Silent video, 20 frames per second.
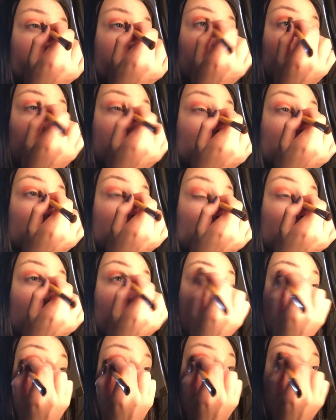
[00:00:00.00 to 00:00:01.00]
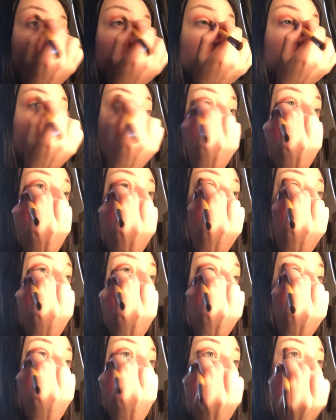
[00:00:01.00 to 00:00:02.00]
I'm taking classes on my
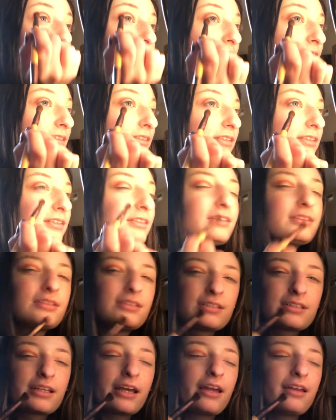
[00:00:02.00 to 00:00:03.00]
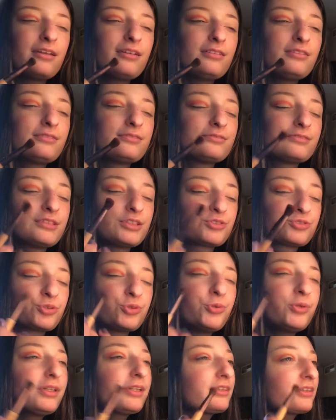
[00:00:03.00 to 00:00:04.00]
hobbies kind of is
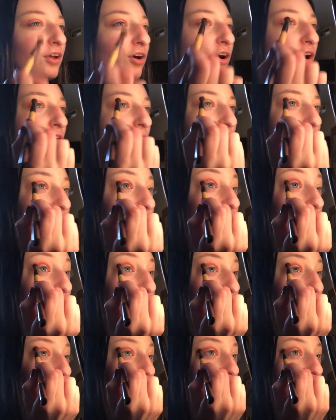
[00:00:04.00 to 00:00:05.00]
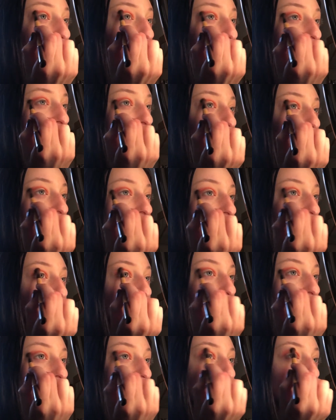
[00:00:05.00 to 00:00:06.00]
ruining the hobbies a little bit for me, if that
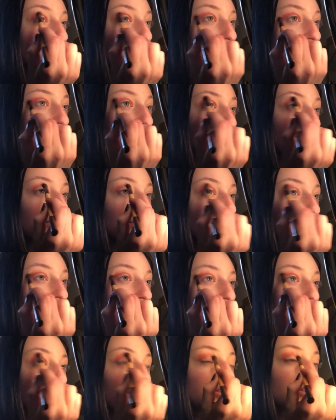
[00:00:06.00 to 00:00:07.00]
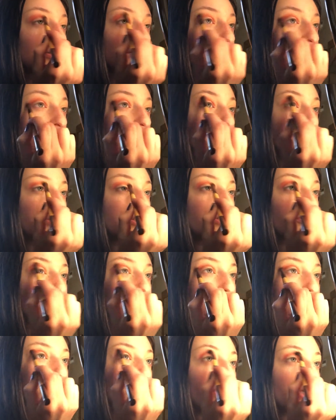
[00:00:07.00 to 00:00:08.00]
makes sense. Like the
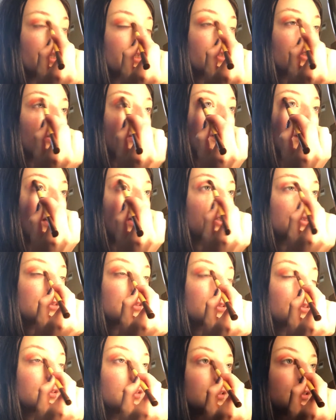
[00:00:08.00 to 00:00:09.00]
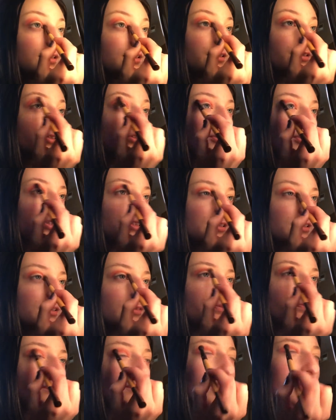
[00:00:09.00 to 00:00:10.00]
filmmaking class, just
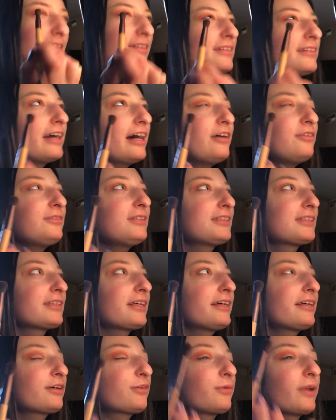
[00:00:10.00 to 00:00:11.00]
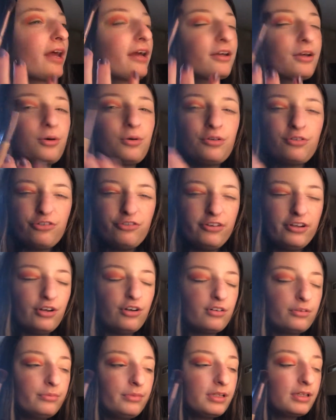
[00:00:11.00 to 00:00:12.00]
now it's like when I go to
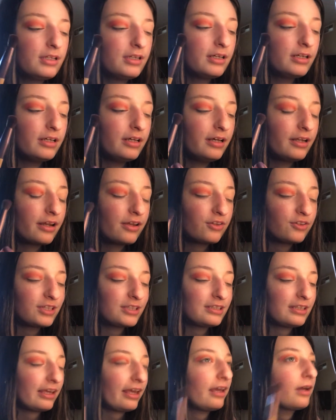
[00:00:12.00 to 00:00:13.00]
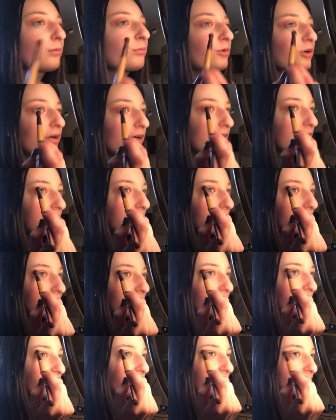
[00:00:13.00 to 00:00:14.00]
film and I look at the camera, I kind
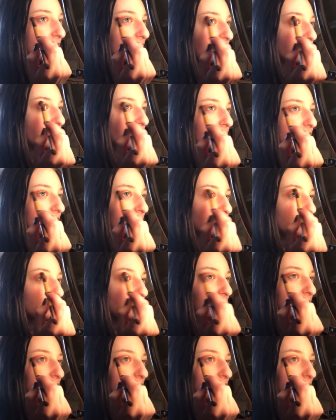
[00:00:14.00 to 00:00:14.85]
of think like,